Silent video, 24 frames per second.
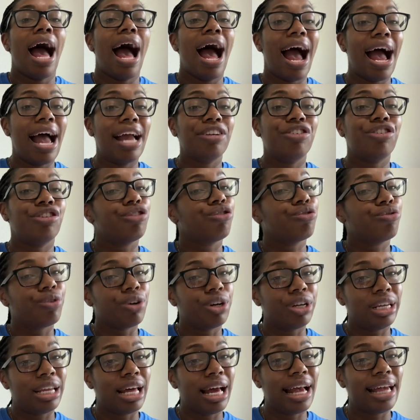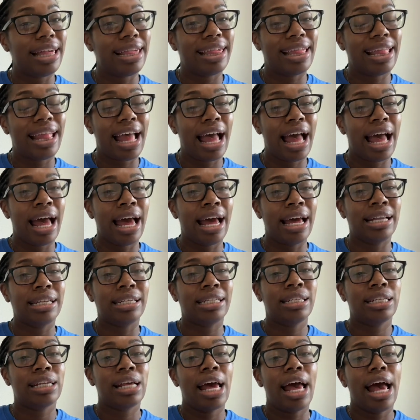I just realized that
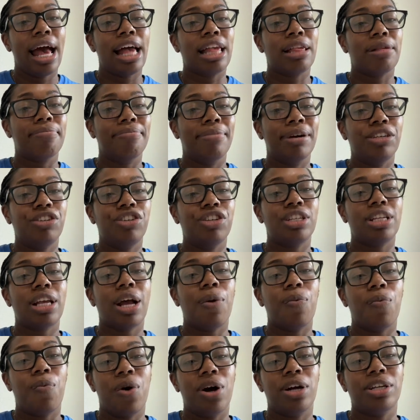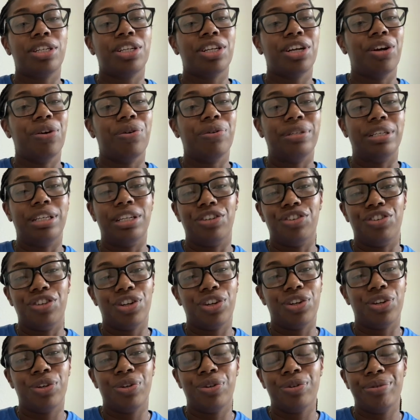as much as I want to go
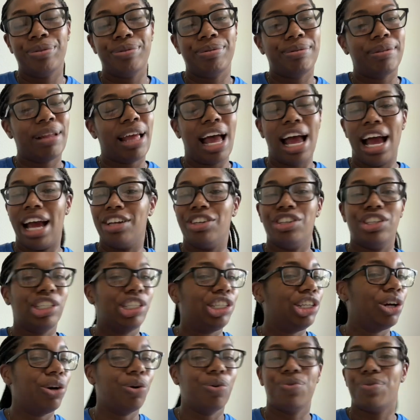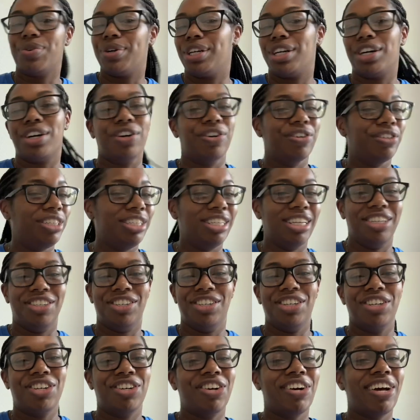digital, I just don't want to go
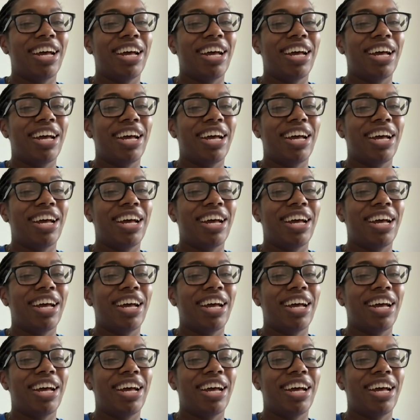digital.